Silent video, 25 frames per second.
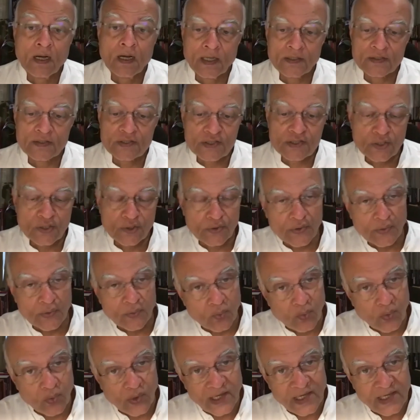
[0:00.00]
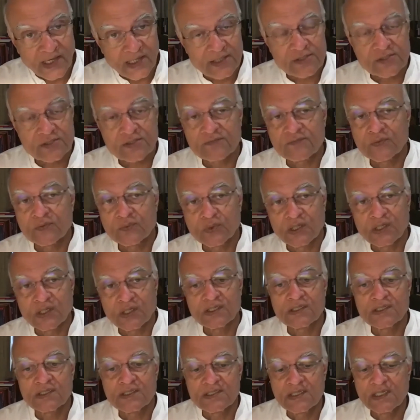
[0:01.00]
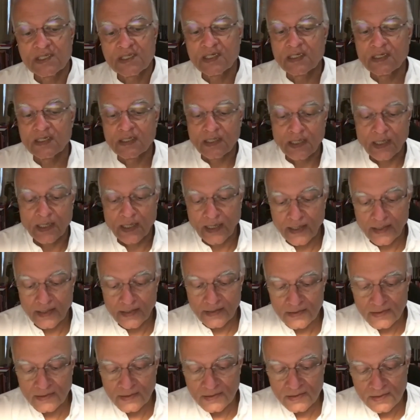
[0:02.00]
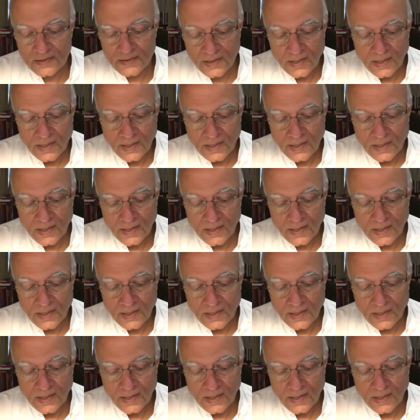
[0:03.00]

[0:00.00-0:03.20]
So the weight of the world is here, and